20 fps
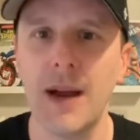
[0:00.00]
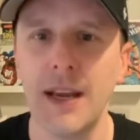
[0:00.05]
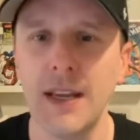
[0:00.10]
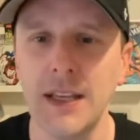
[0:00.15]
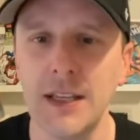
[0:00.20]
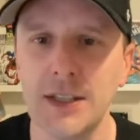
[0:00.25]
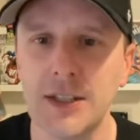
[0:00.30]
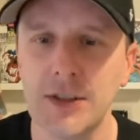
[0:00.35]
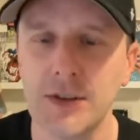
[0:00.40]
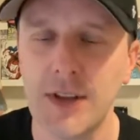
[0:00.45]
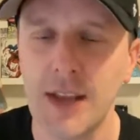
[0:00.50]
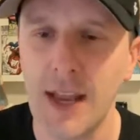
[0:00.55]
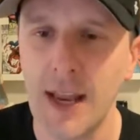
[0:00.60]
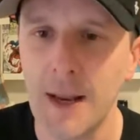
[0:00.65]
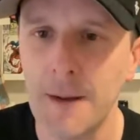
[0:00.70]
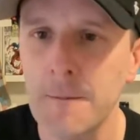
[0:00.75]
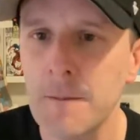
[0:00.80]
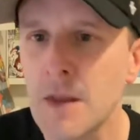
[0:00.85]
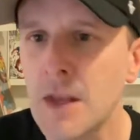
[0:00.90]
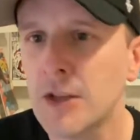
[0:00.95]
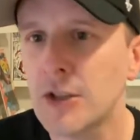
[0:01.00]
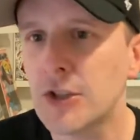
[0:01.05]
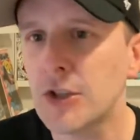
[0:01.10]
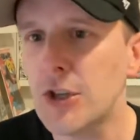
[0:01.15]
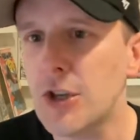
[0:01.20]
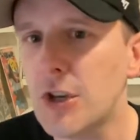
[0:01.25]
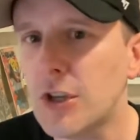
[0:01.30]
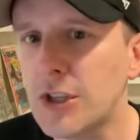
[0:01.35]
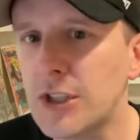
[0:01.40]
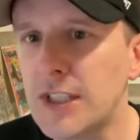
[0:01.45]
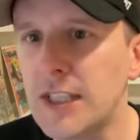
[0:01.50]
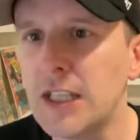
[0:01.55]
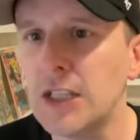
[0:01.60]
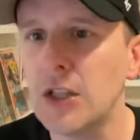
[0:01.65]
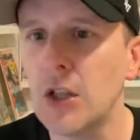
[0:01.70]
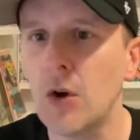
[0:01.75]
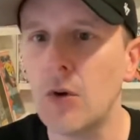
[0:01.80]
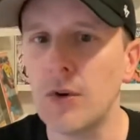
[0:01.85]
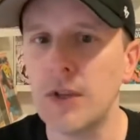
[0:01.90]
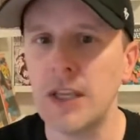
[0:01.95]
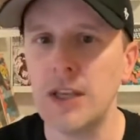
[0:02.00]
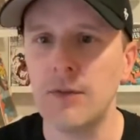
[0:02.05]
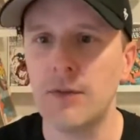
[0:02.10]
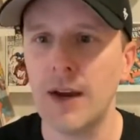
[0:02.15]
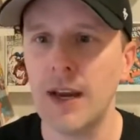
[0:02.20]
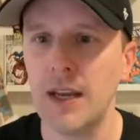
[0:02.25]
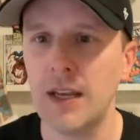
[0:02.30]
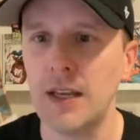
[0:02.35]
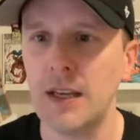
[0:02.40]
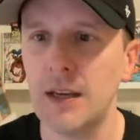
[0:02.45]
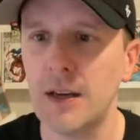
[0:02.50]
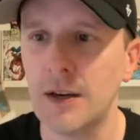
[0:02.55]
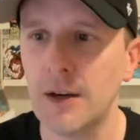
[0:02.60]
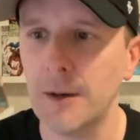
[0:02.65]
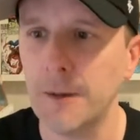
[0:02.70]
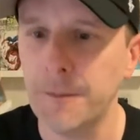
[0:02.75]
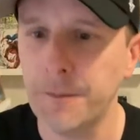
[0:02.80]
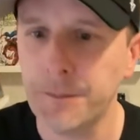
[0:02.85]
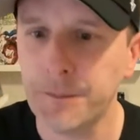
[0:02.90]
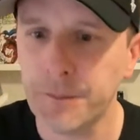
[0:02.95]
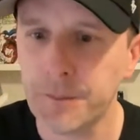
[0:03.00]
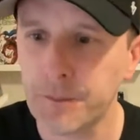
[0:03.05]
Mighties. Okay, so you can see Loki right here